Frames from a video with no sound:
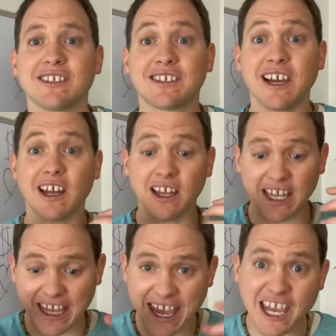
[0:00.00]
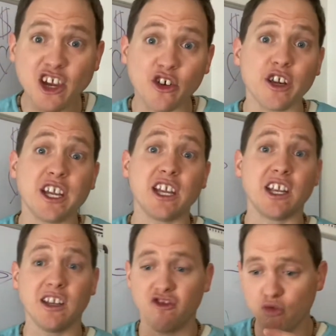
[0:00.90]
it's got to like anchor in
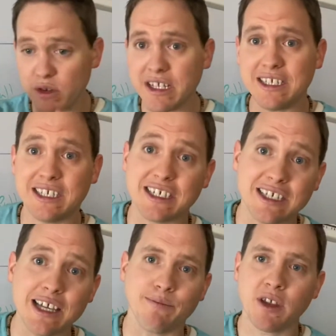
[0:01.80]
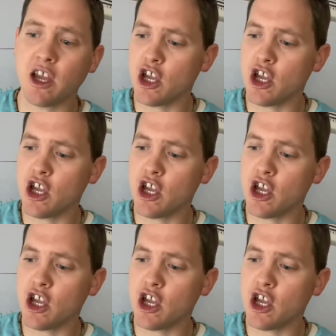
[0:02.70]
and really dig deep.